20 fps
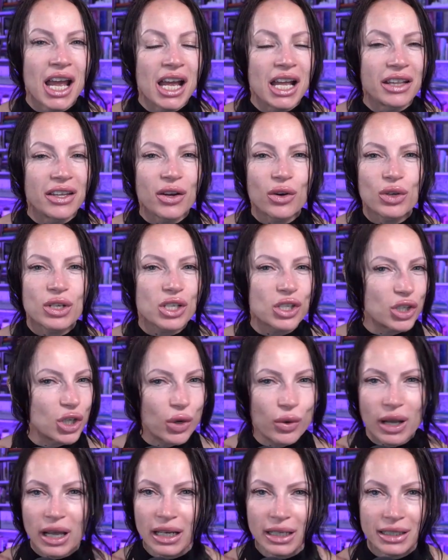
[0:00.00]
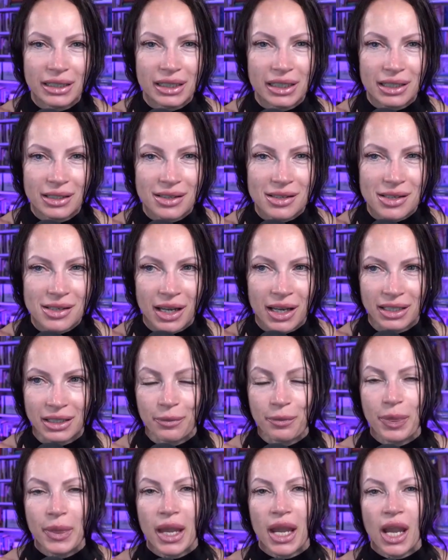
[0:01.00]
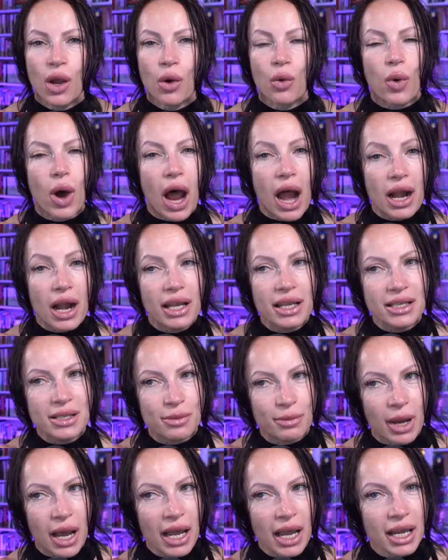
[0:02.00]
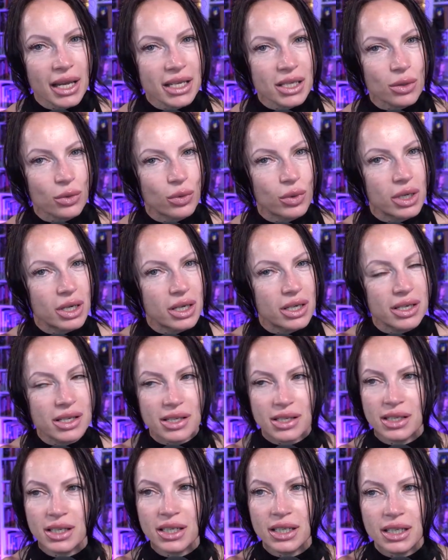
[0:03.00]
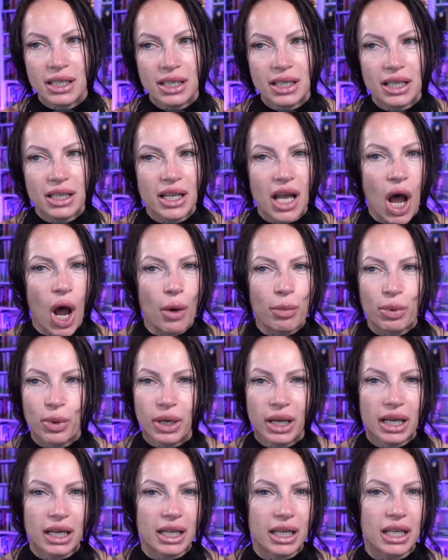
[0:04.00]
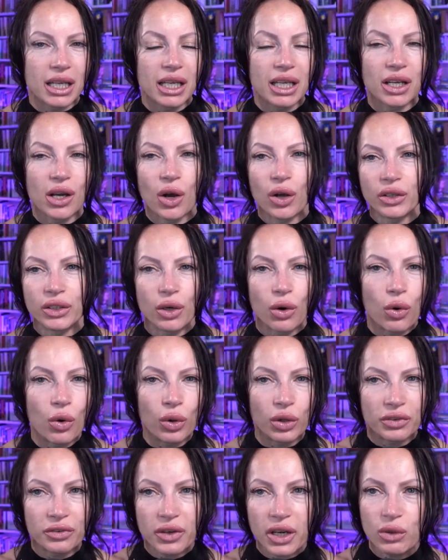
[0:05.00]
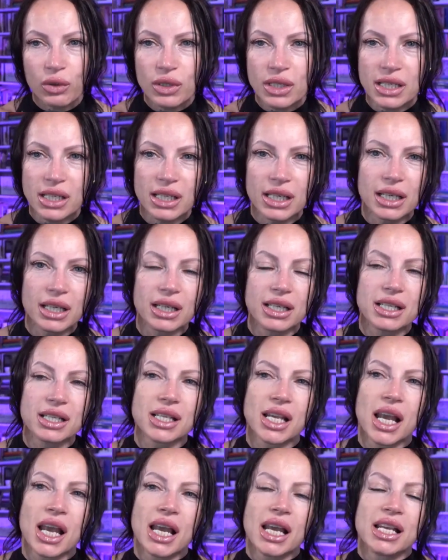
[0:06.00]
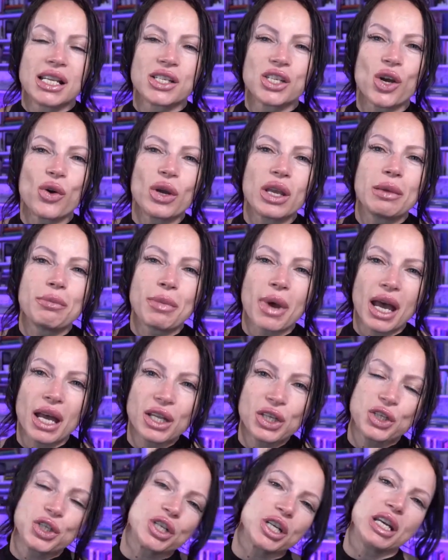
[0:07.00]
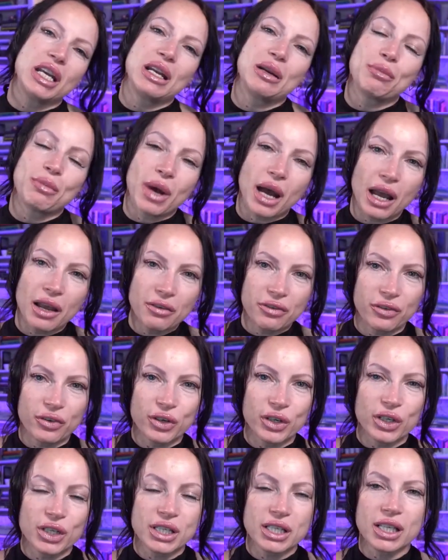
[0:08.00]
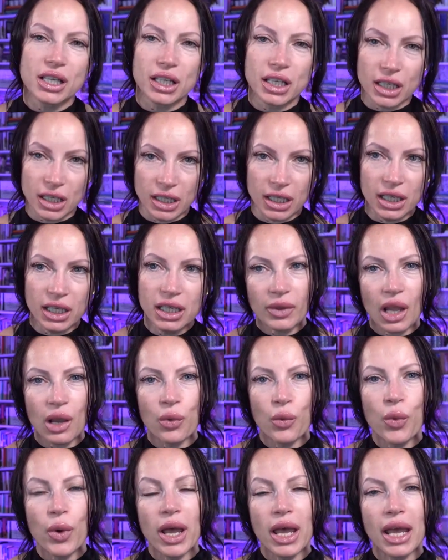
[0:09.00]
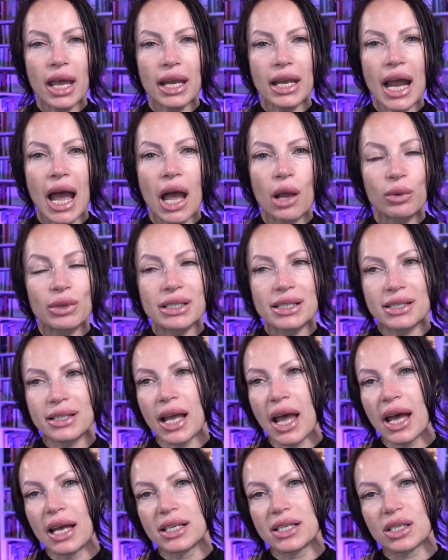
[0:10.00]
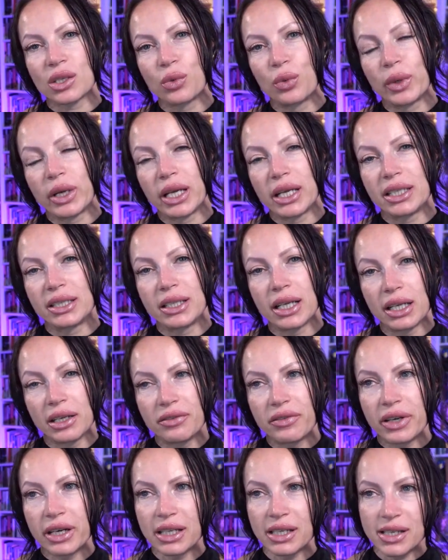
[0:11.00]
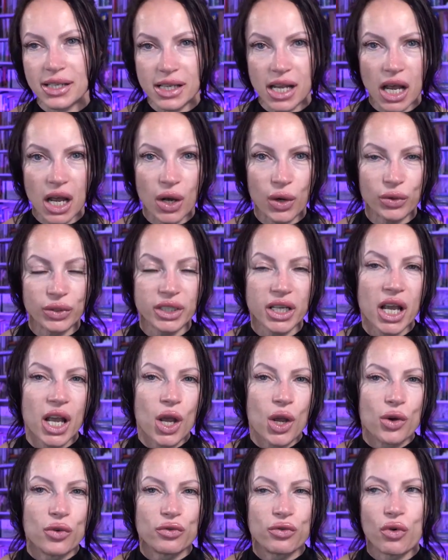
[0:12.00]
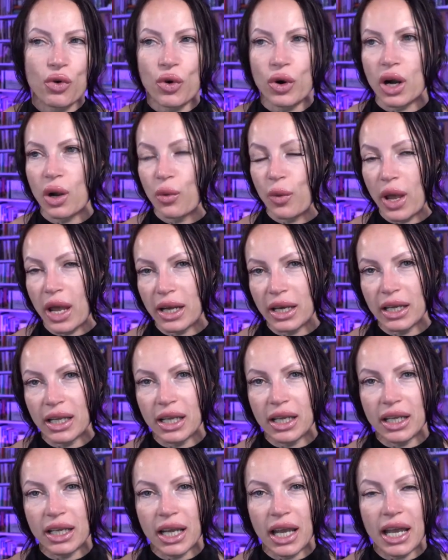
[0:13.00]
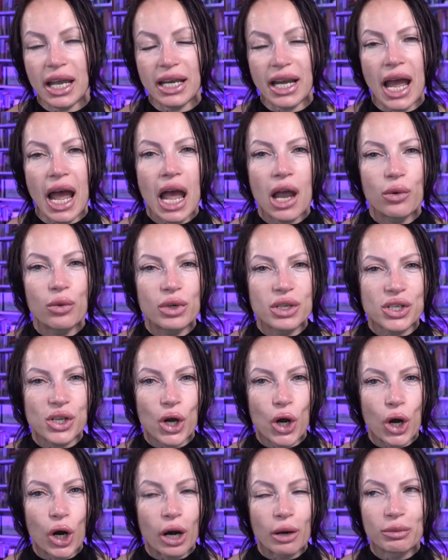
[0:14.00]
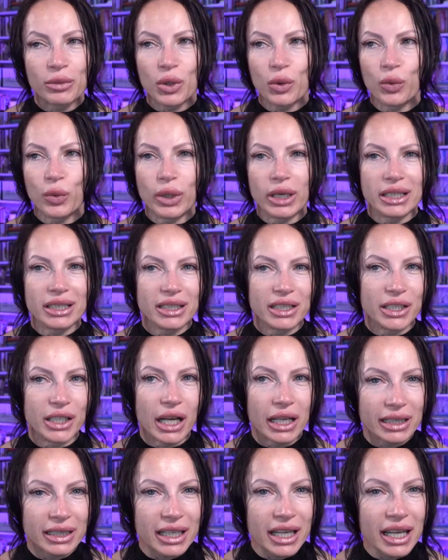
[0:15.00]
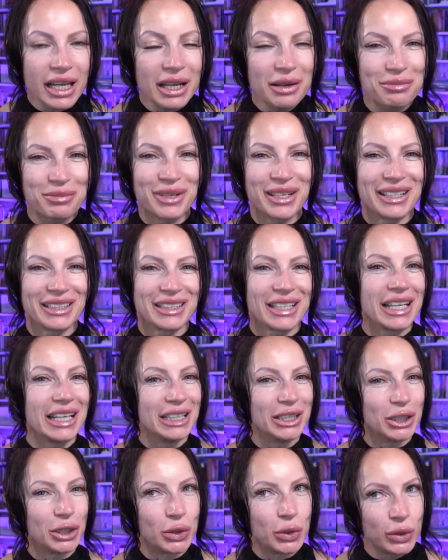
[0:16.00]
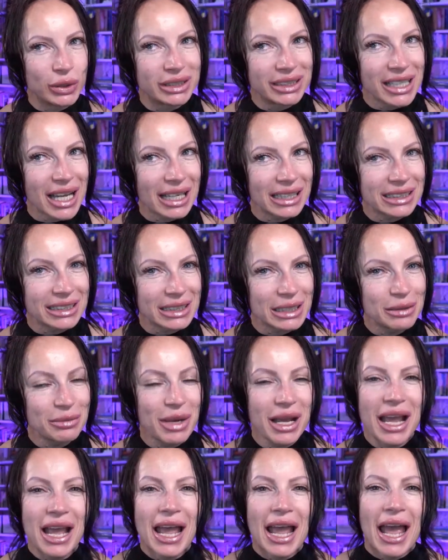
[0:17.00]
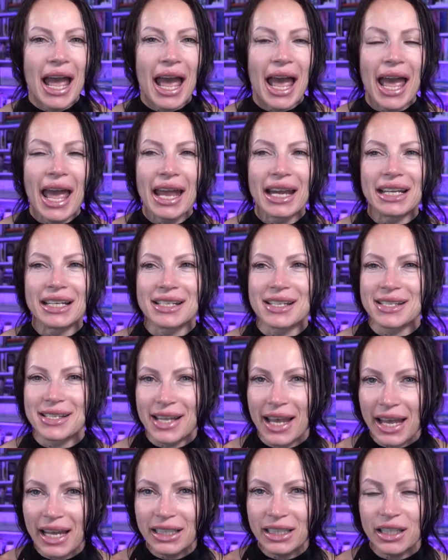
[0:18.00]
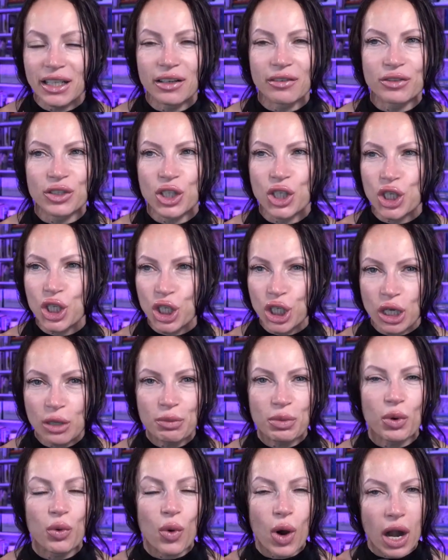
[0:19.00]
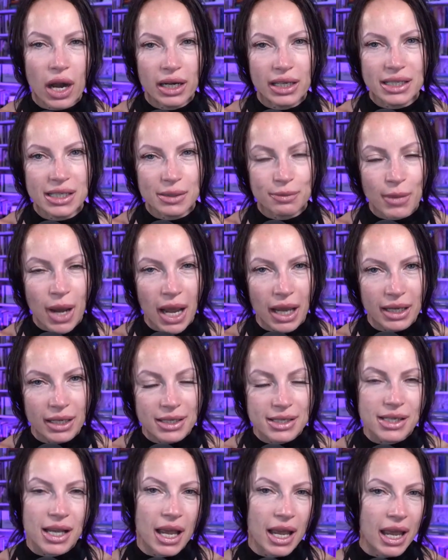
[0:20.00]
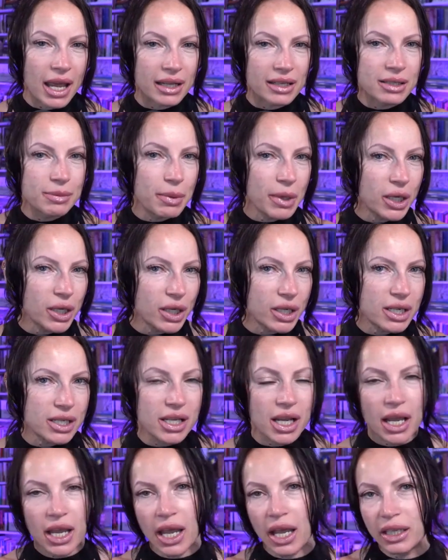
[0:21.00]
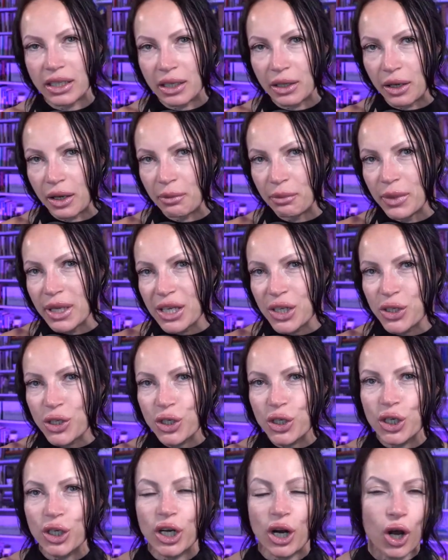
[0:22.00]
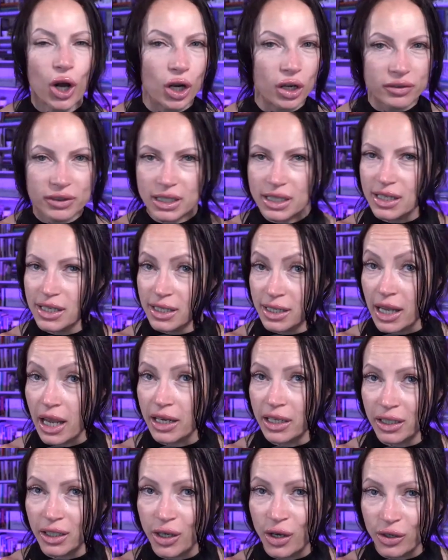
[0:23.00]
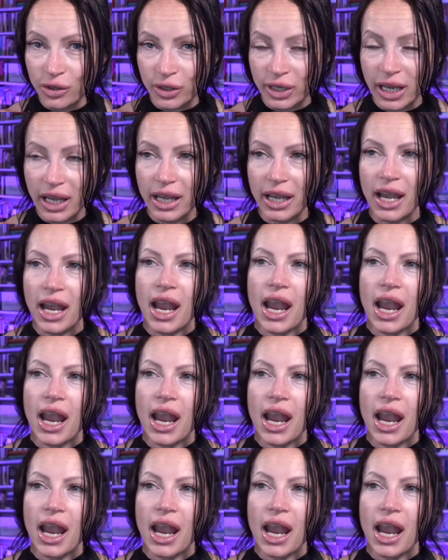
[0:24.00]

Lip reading: There was no LED in sight. Wireless mics were still operating on the old frequencies. So imagine my first gig when I was tasked with delivering sound for a wedding, and I was armed with nothing but enthusiasm and a set of cheap wireless mics. I had speakers, I had a mixer, all of this is analog, okay?